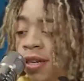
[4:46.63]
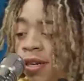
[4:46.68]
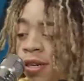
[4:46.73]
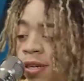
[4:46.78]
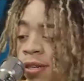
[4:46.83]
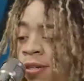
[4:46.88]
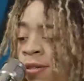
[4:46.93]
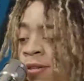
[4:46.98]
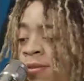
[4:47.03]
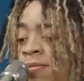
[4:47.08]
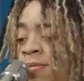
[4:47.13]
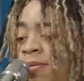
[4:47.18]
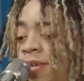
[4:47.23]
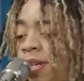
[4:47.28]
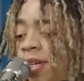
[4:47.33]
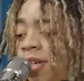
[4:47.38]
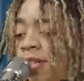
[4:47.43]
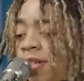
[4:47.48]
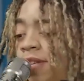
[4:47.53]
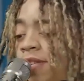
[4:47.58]
He only spent
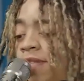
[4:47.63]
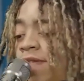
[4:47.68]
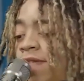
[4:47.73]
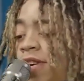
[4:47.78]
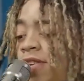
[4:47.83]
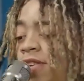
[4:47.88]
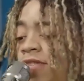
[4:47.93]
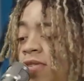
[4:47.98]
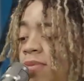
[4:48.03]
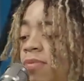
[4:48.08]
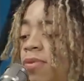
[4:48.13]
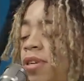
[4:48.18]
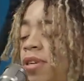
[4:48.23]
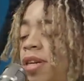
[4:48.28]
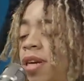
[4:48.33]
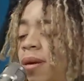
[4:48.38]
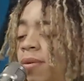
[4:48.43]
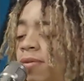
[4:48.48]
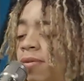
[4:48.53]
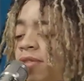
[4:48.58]
time at his
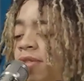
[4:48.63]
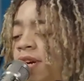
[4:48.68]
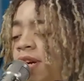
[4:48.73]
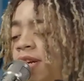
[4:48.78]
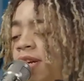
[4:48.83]
parents' home